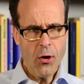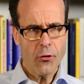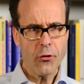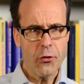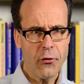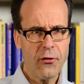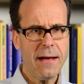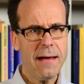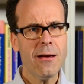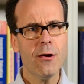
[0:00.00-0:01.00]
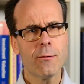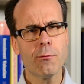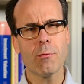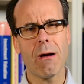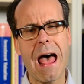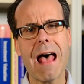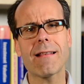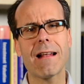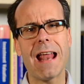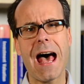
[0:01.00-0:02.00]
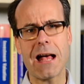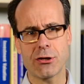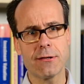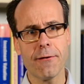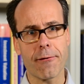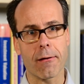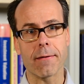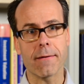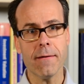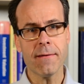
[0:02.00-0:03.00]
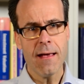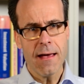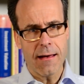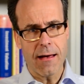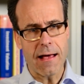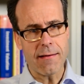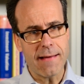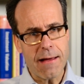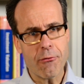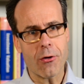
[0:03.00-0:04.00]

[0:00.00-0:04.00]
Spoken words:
So you see two rather large differences, and they